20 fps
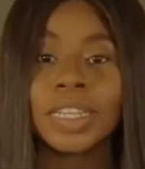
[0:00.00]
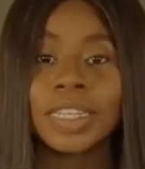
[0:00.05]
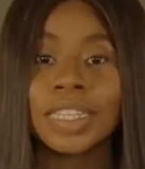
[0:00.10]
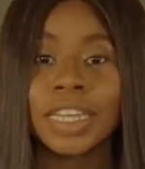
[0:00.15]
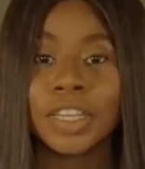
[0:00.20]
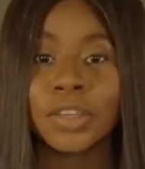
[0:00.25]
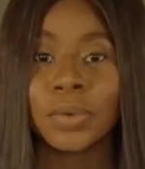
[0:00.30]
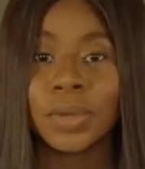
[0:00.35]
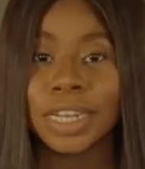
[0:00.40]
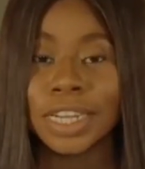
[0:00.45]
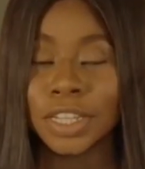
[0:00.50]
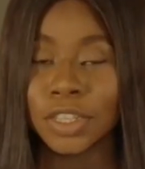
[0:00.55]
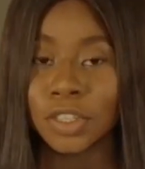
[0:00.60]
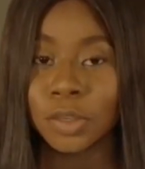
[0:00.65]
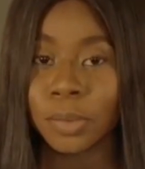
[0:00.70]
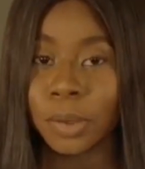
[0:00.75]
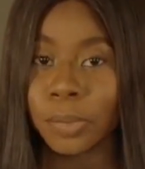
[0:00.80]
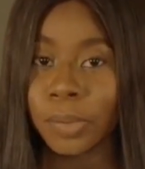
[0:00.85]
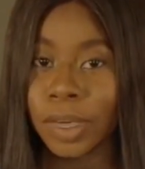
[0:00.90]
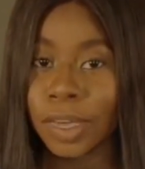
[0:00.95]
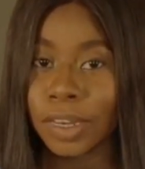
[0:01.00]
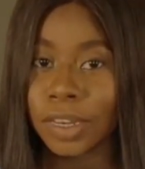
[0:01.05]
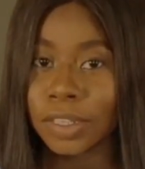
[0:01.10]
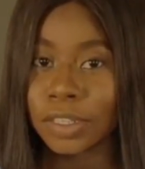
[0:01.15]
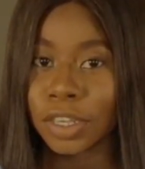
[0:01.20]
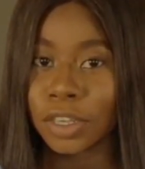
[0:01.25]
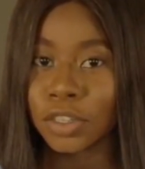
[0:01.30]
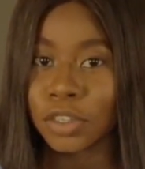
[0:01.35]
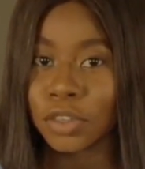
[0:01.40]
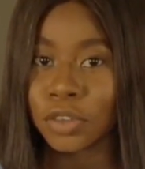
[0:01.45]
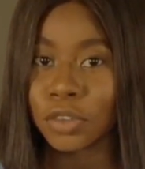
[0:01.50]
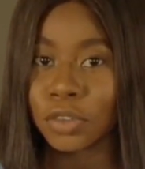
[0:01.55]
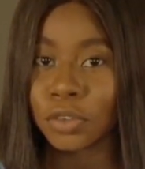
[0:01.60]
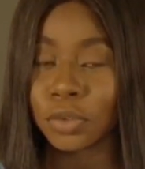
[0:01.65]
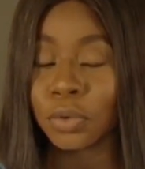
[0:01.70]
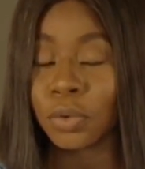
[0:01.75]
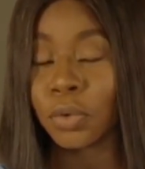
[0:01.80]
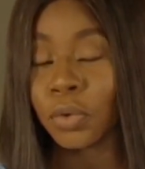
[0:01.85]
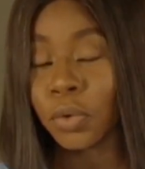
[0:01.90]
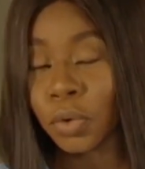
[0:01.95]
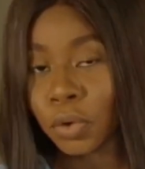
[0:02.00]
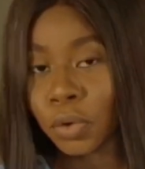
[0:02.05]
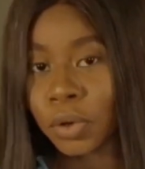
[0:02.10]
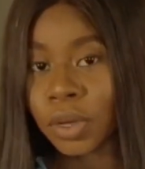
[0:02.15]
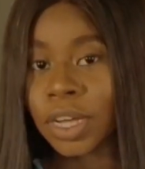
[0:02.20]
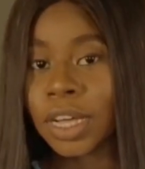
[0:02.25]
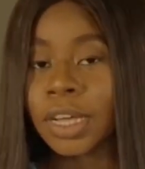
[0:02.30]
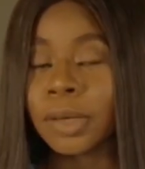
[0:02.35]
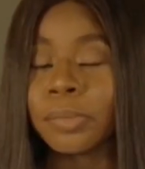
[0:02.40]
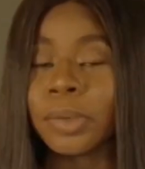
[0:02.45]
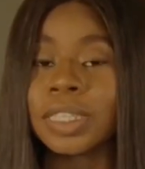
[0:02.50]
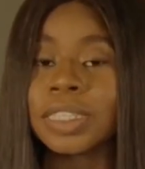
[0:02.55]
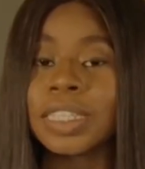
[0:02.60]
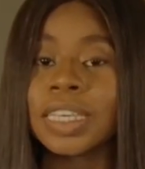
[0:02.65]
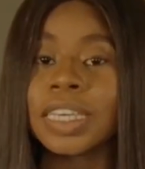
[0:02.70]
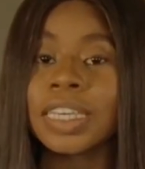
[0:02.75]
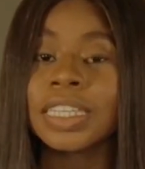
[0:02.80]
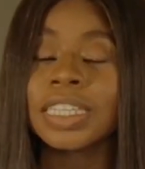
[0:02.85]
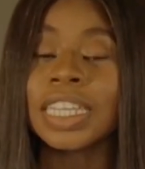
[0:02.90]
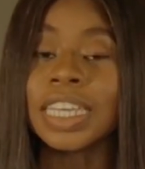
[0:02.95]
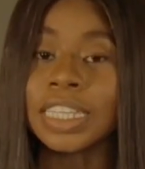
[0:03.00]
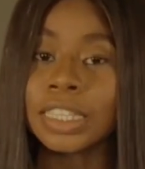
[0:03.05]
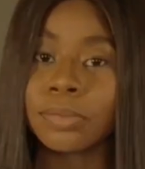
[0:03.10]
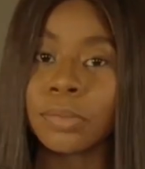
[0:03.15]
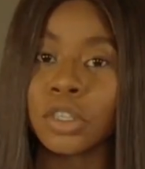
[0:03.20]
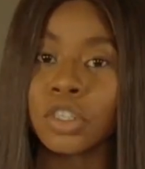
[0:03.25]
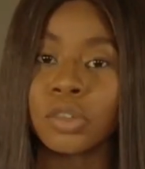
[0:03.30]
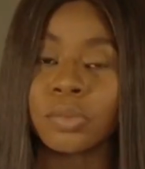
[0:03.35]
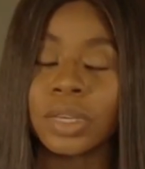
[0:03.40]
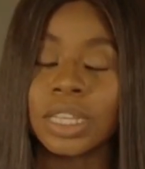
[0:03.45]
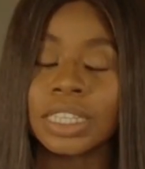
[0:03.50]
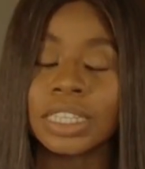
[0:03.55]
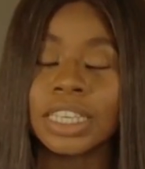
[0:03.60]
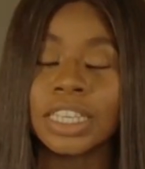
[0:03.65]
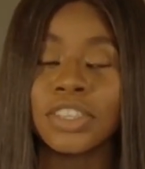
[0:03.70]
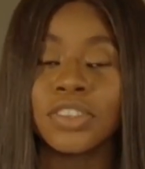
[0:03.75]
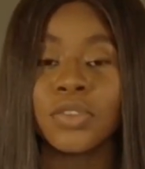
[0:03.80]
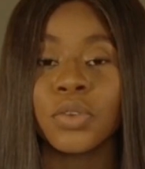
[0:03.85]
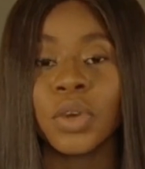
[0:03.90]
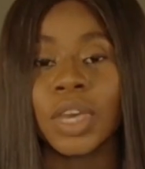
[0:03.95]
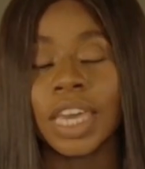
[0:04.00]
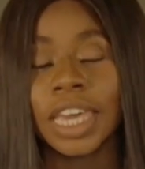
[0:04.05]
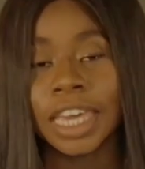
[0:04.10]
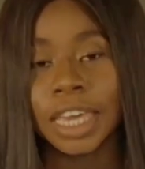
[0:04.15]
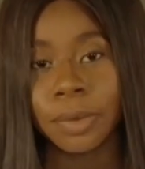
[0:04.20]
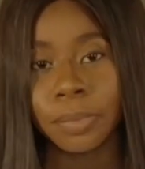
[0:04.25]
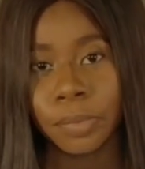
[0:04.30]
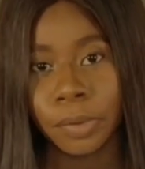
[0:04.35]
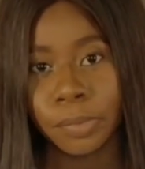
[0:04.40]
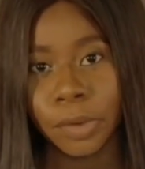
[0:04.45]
body that you need to be paying attention to or be taking its measurement is your hip